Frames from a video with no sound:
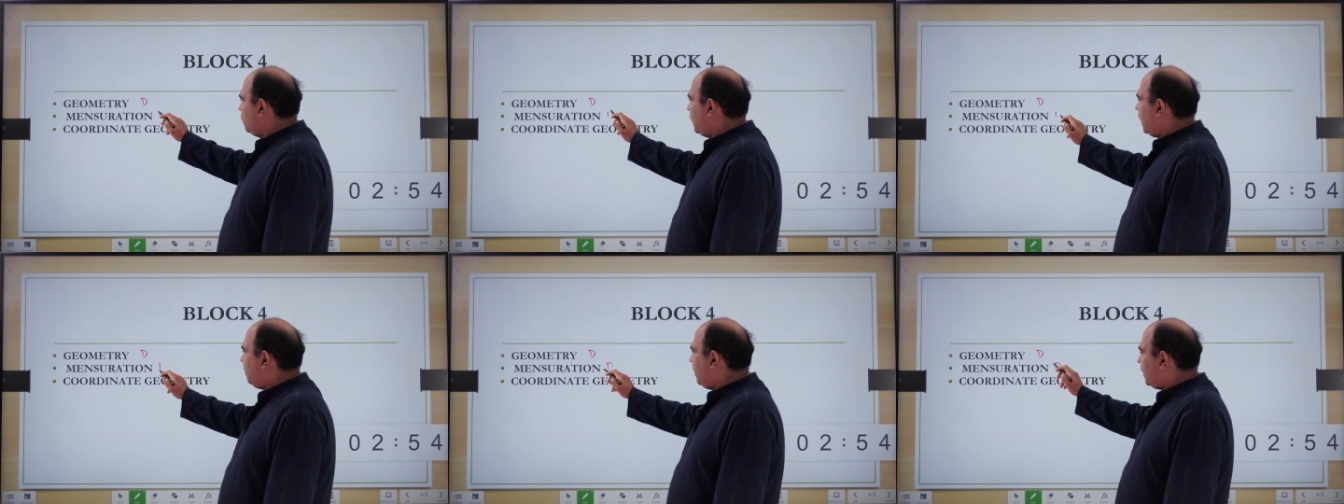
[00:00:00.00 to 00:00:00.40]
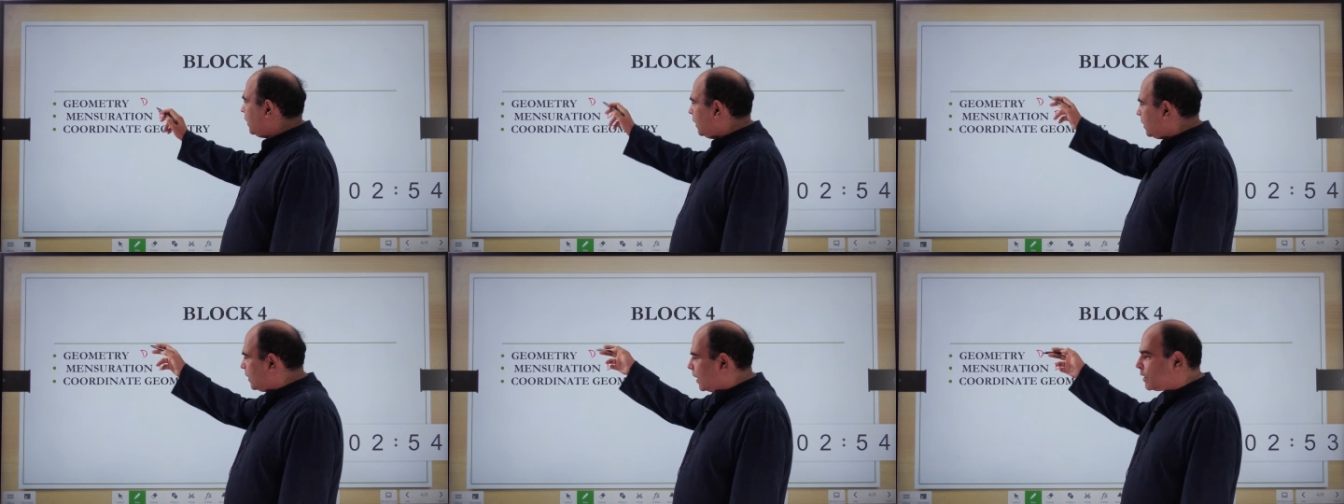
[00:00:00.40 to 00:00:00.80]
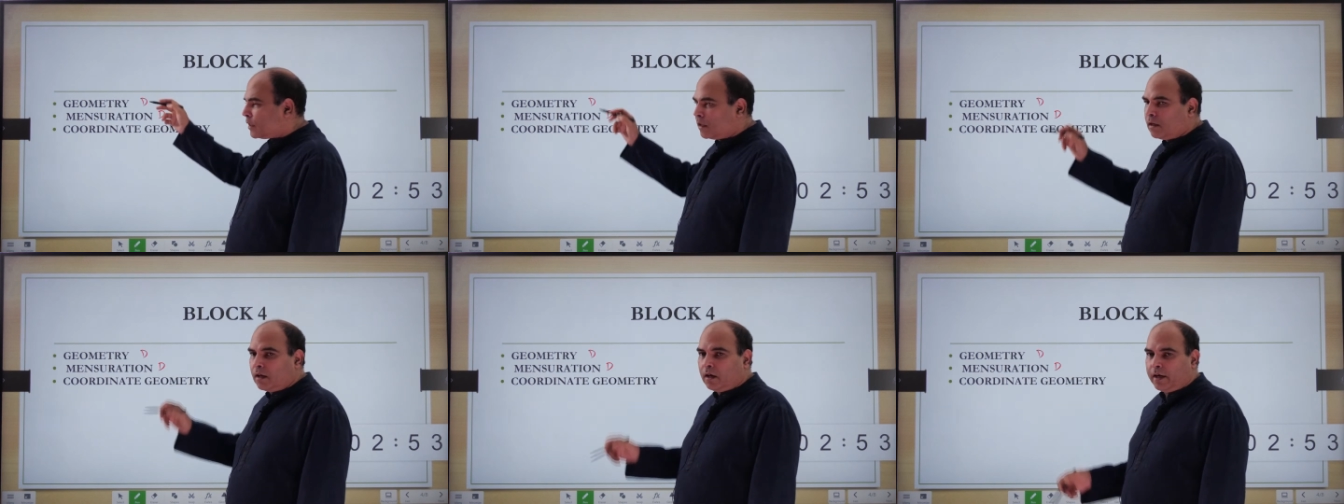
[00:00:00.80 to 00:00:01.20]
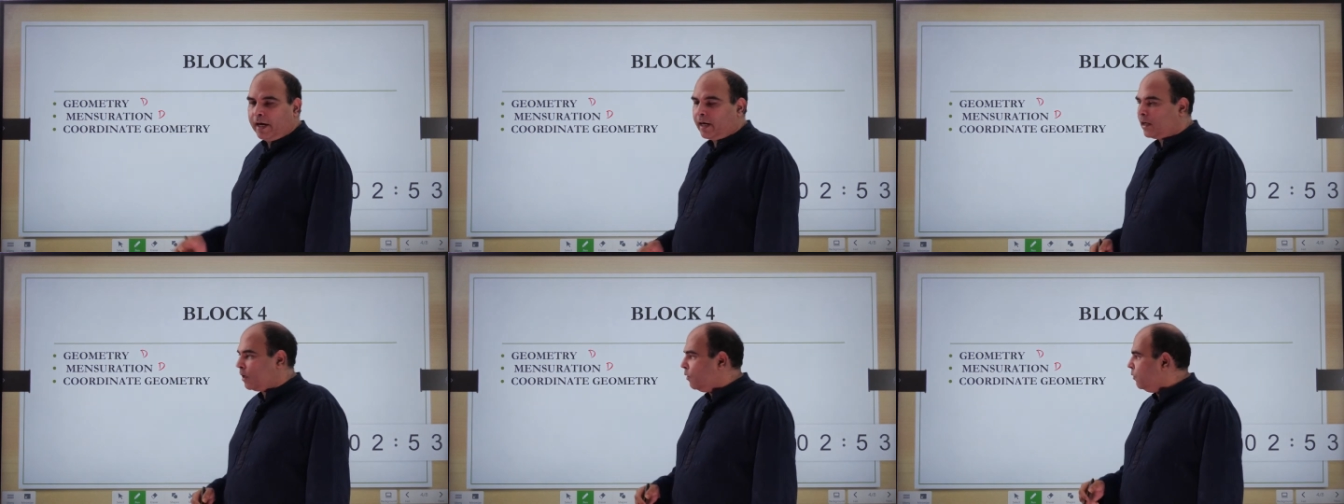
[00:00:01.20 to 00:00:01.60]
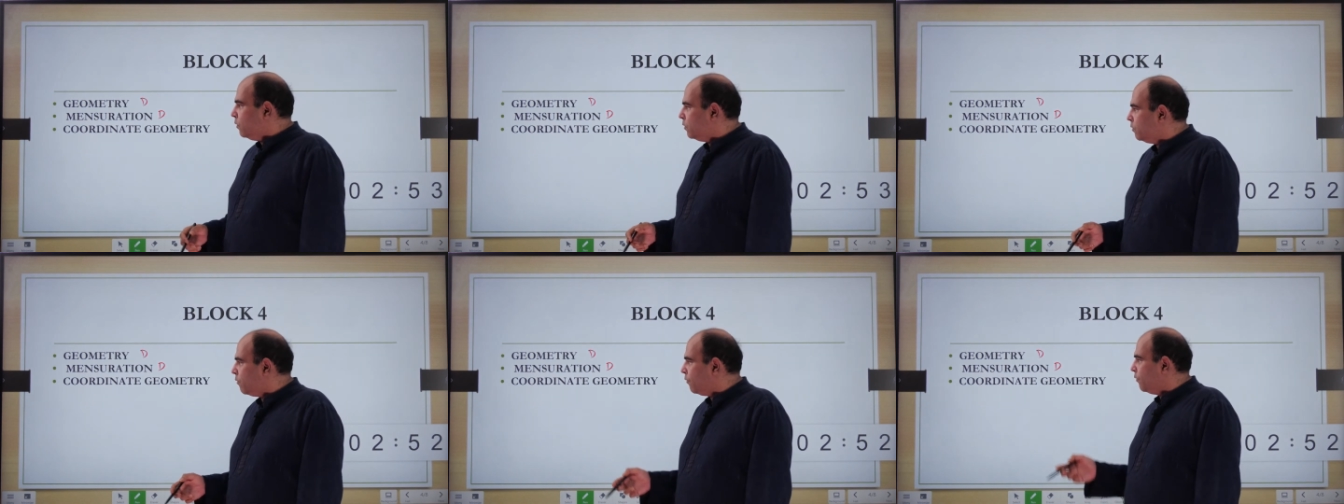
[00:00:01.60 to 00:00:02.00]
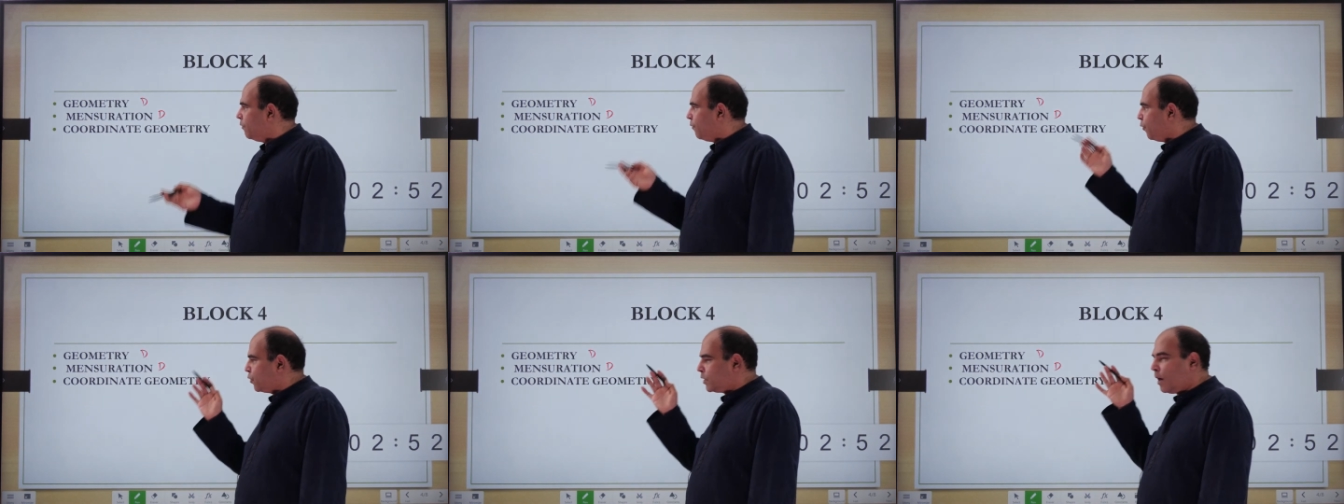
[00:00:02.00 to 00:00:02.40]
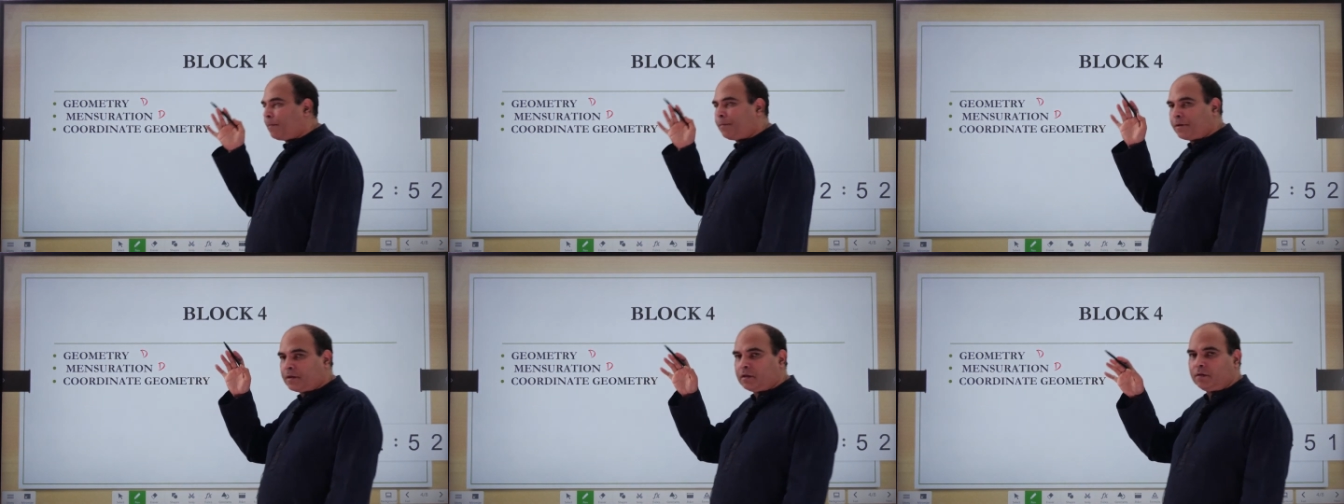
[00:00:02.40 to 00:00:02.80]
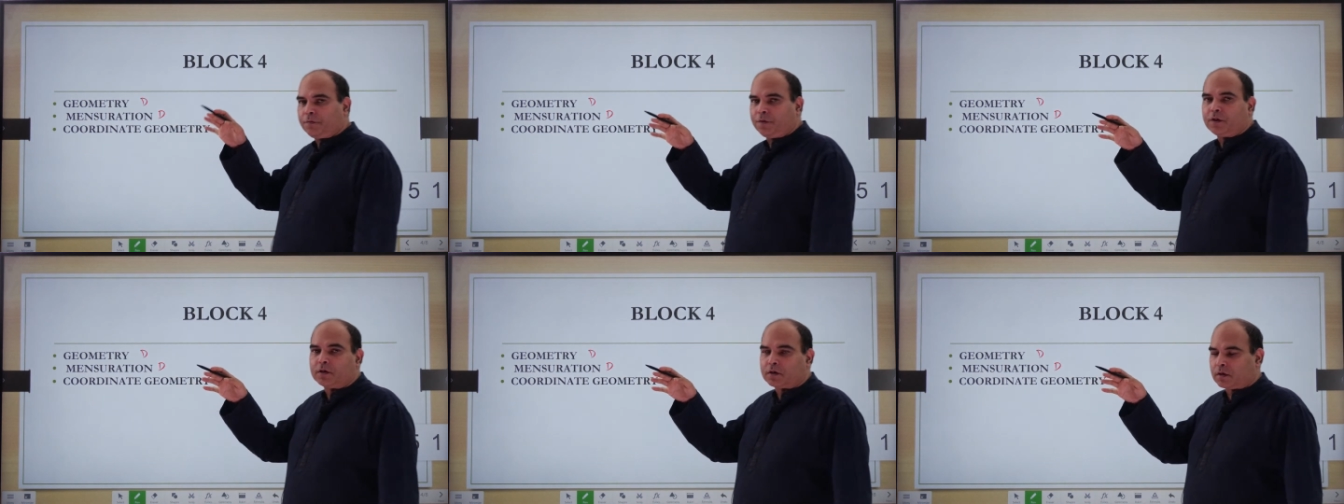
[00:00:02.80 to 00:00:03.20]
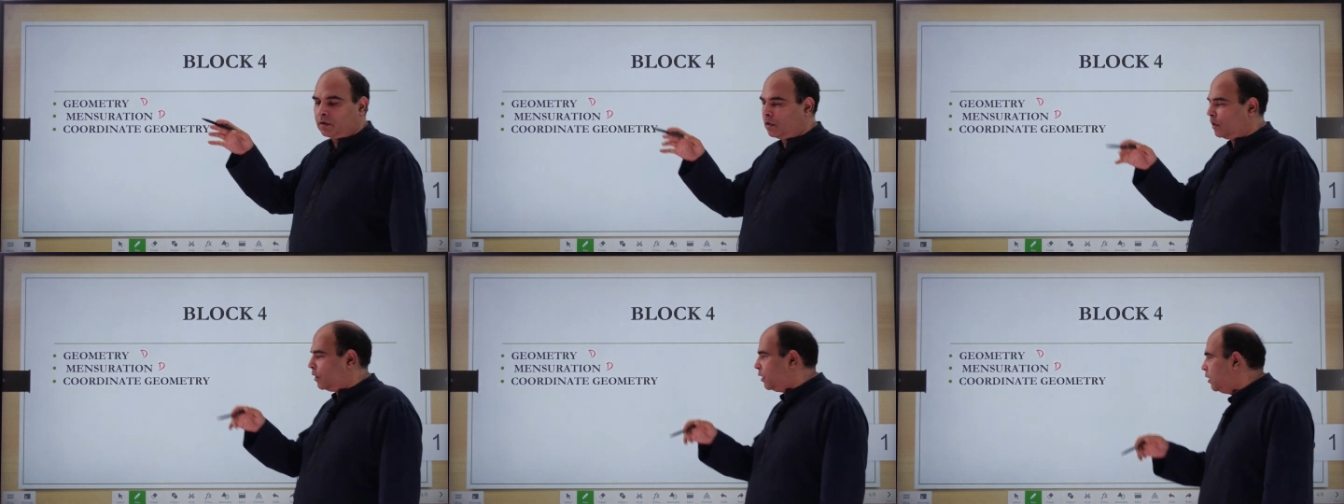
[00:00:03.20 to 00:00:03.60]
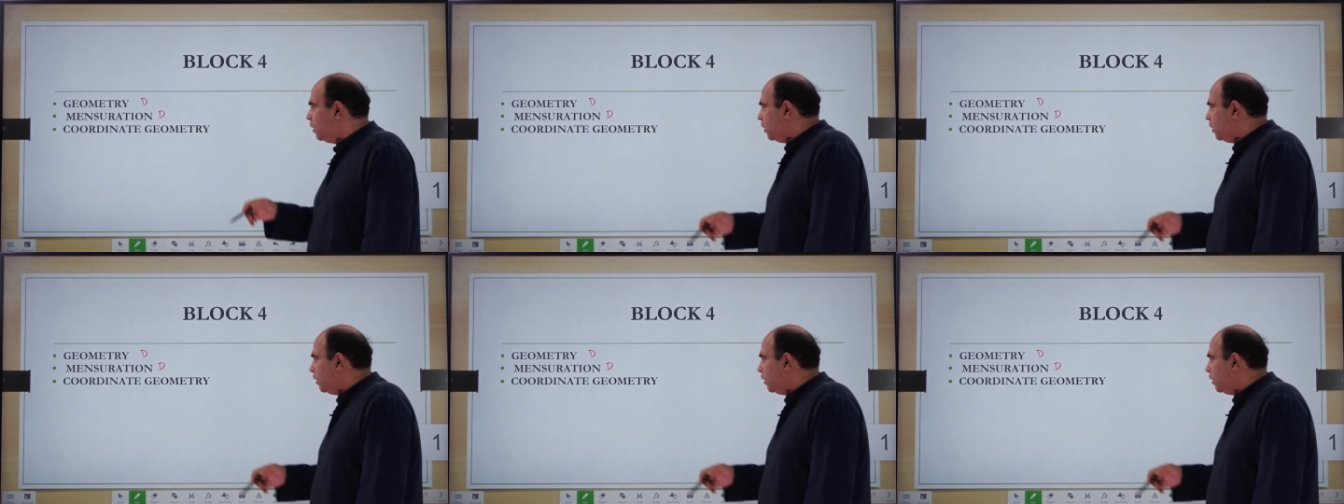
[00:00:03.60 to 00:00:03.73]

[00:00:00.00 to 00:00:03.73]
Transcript: so that makes it 6, uh, 8 now, 4 chapters in the first uh,